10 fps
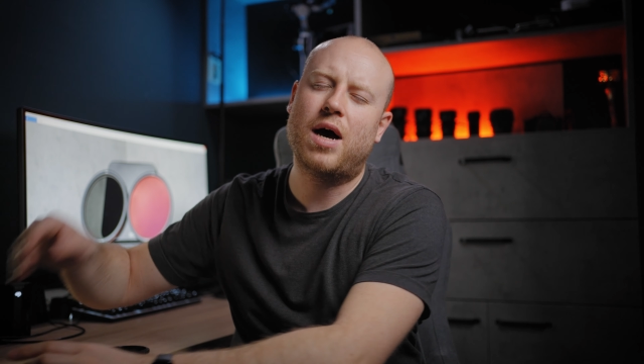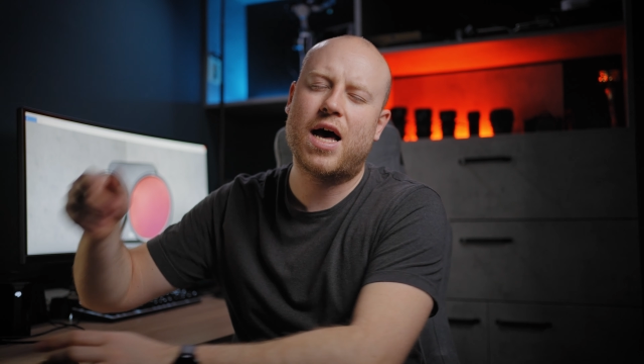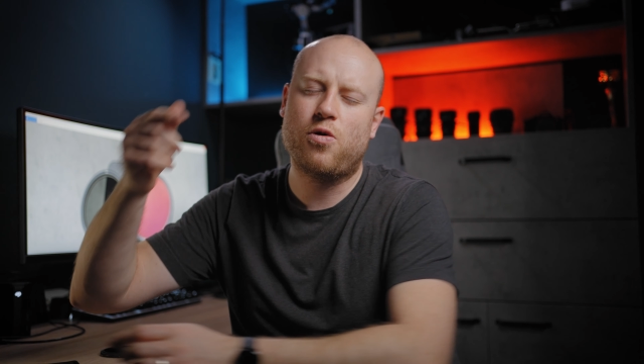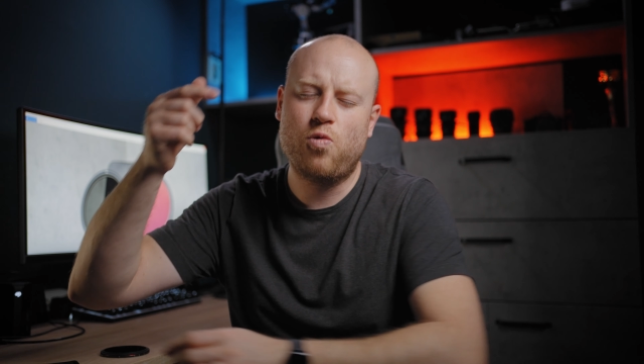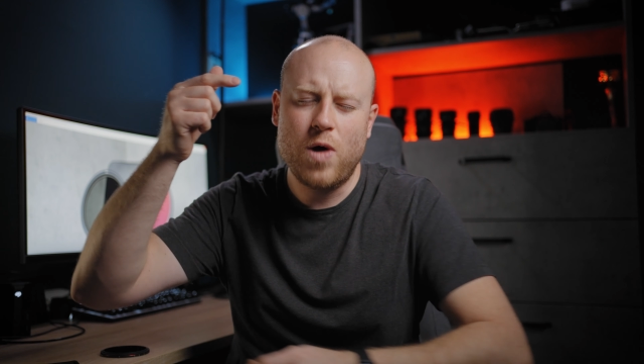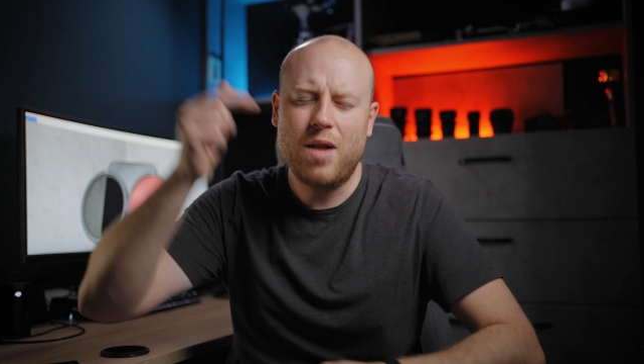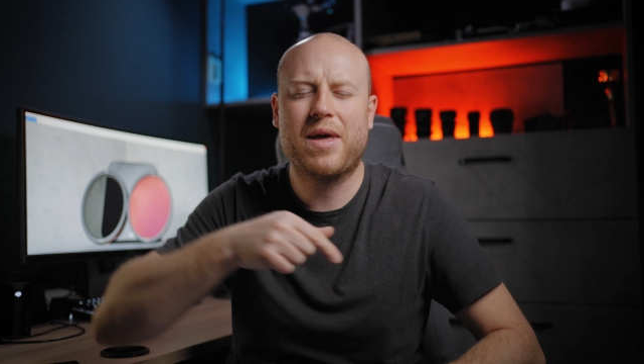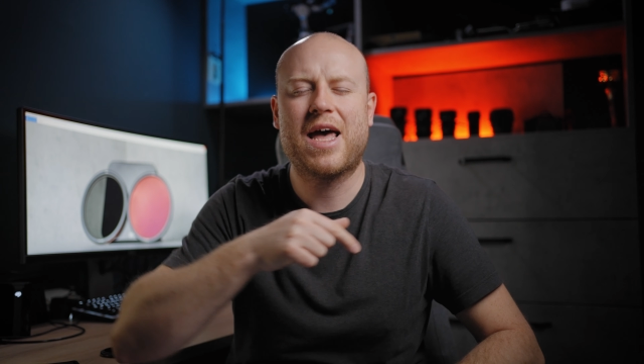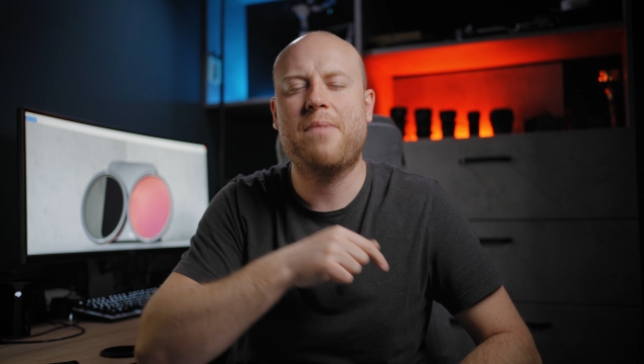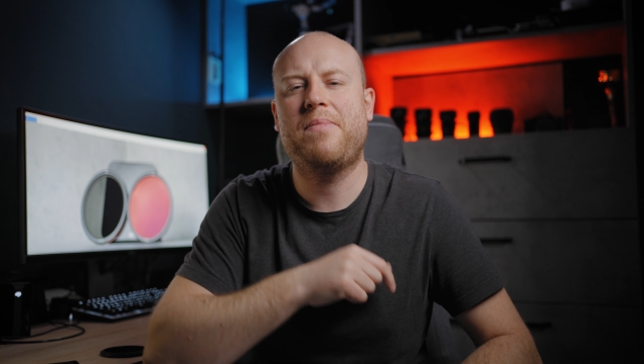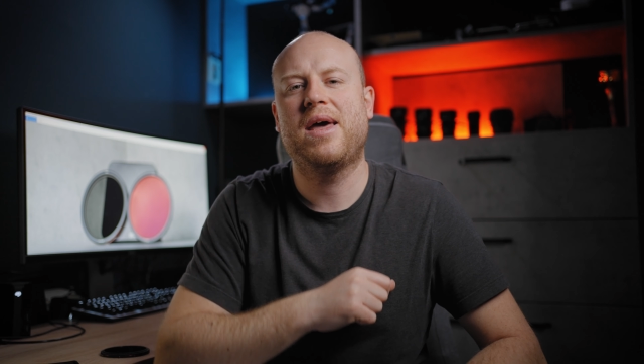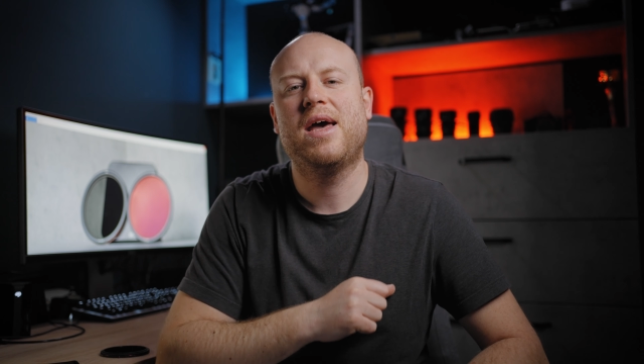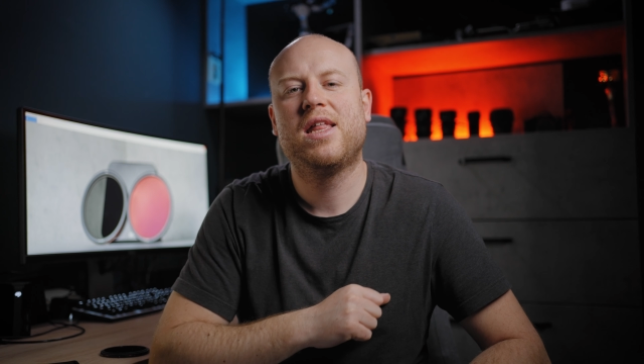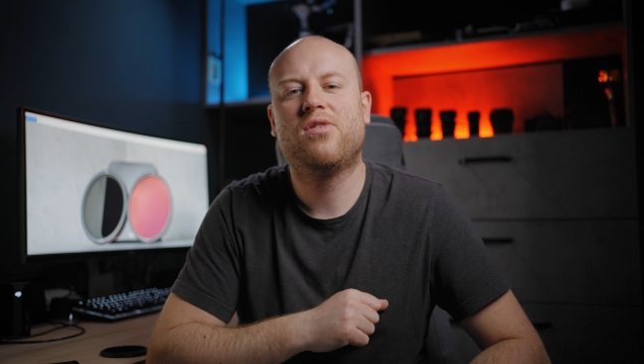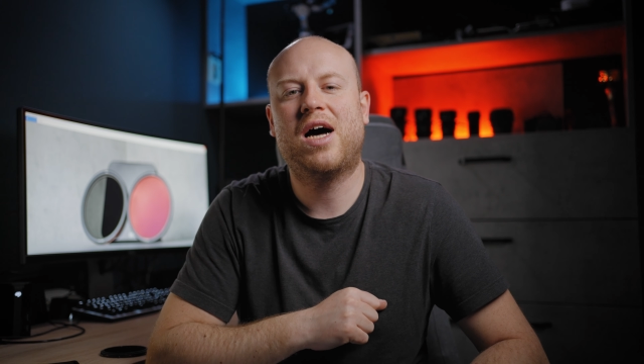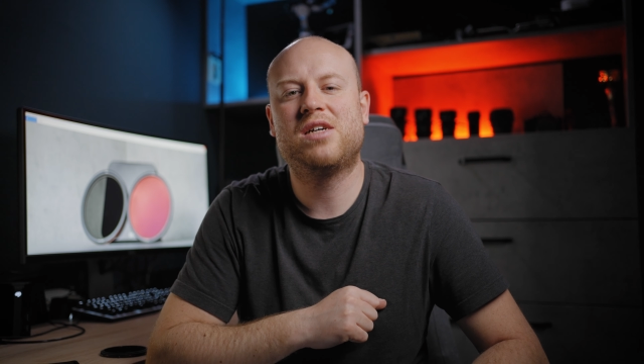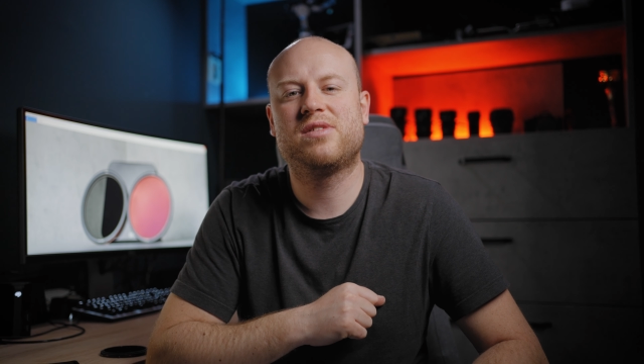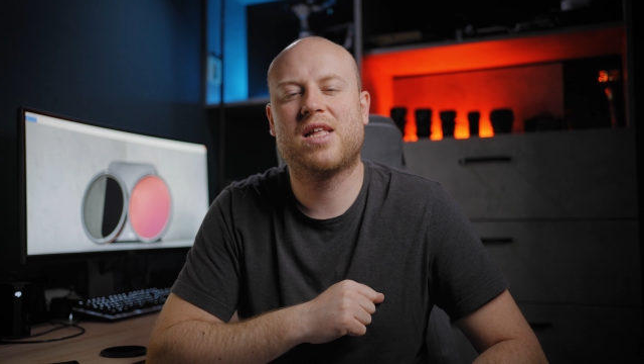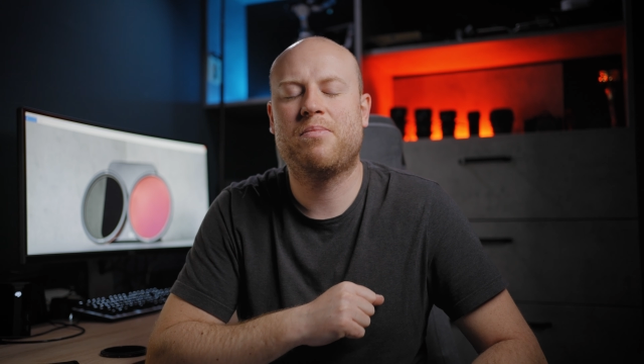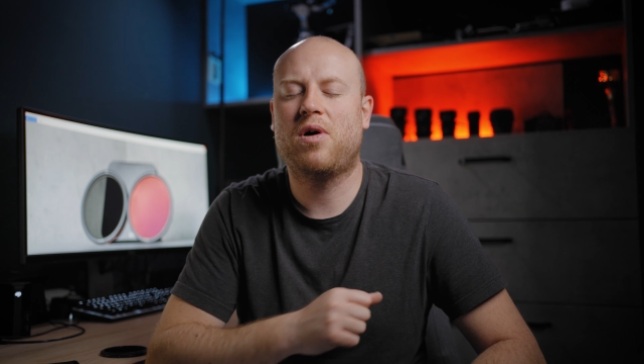I will be happy to
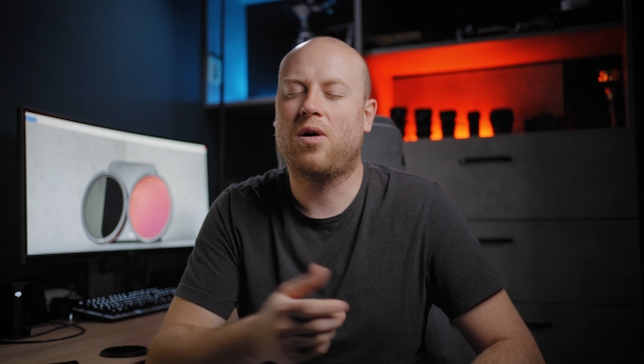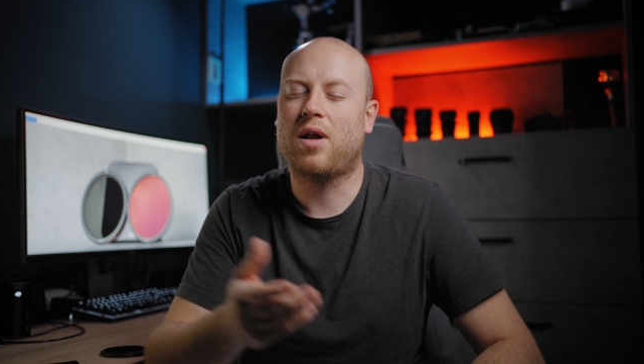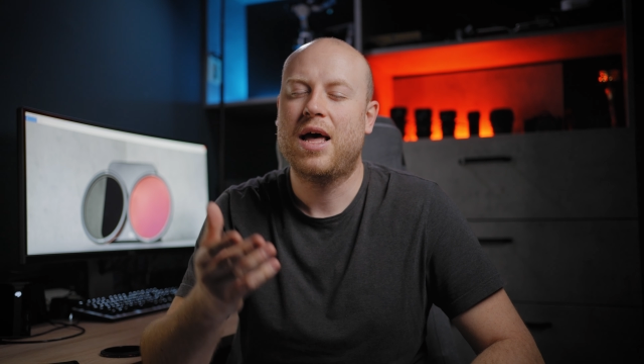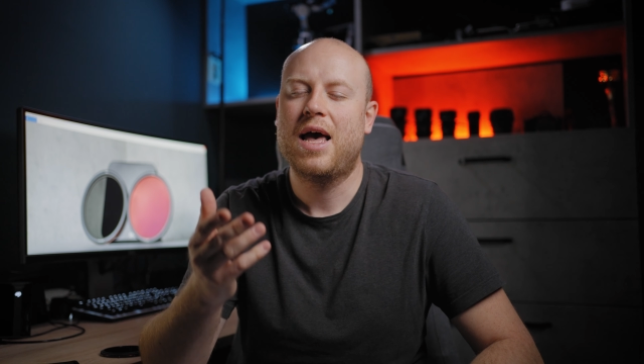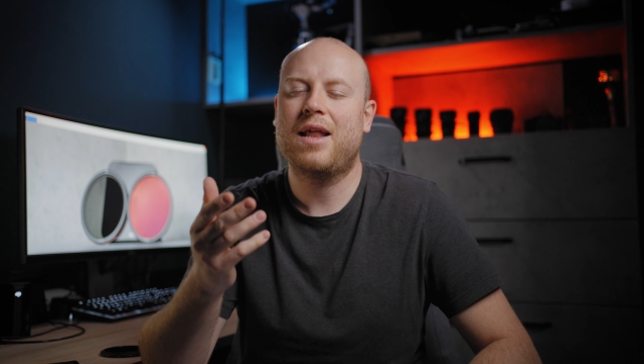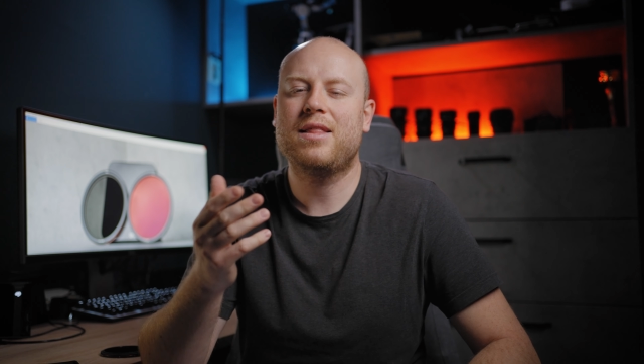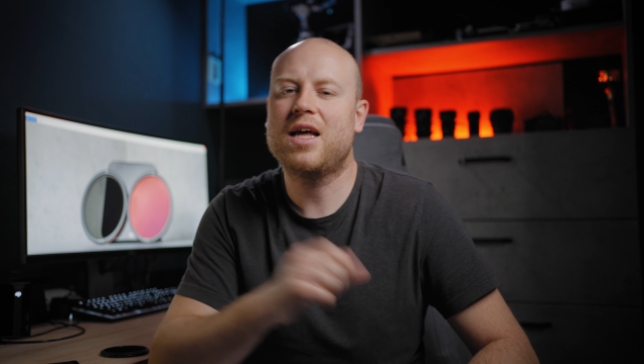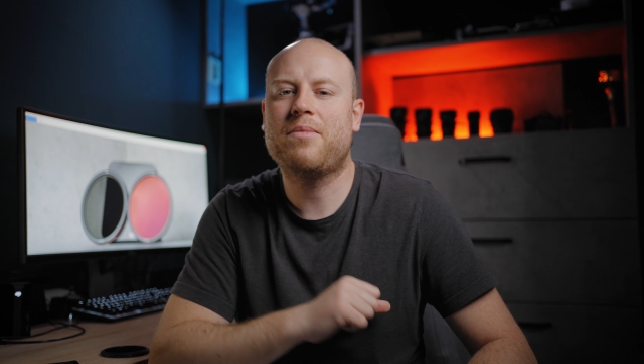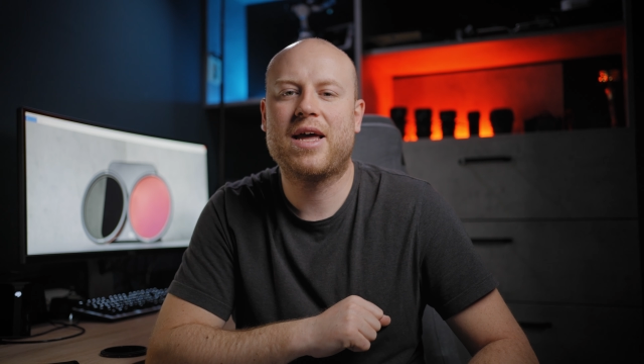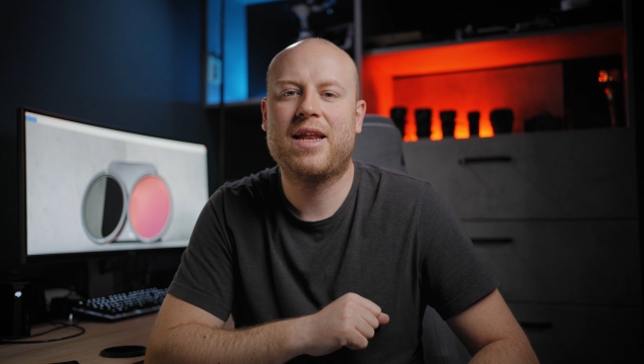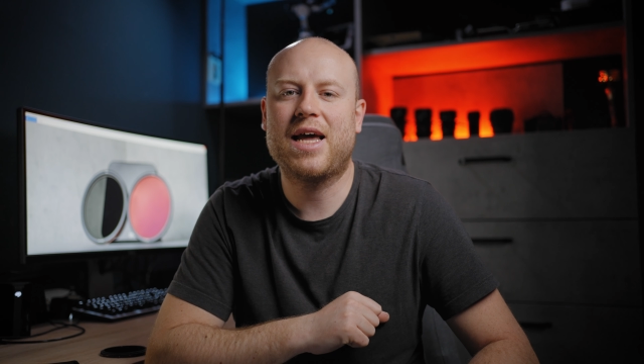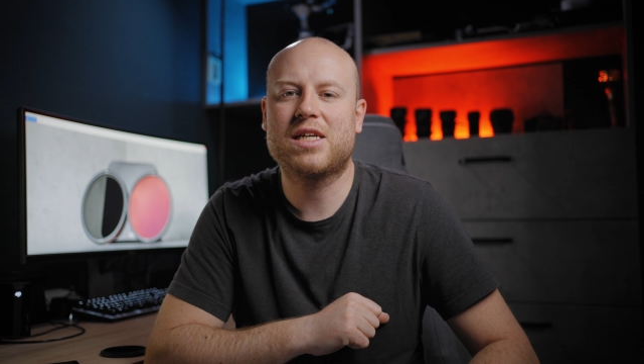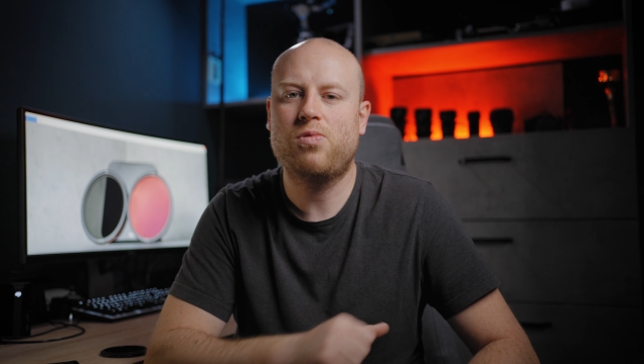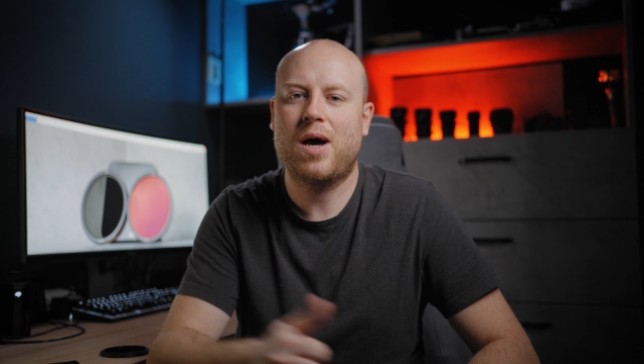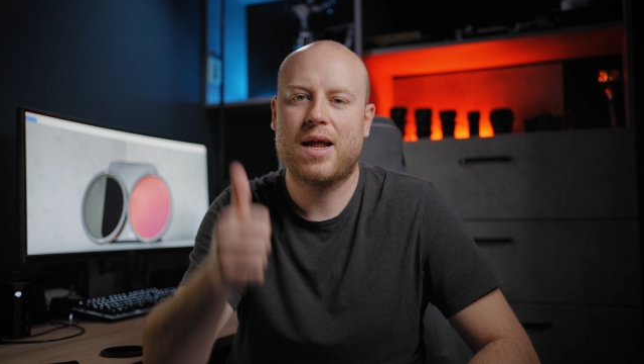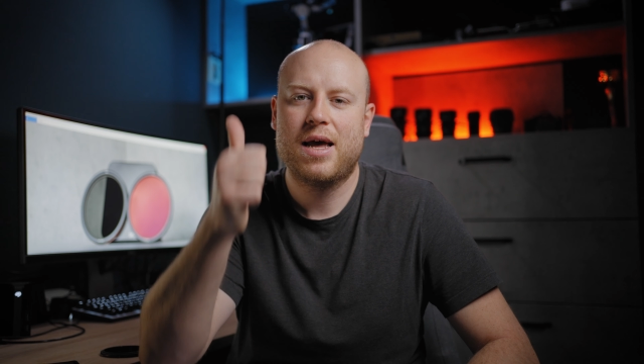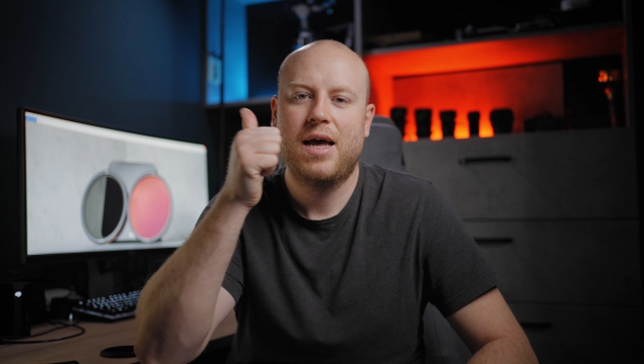answer them all. And until my next one,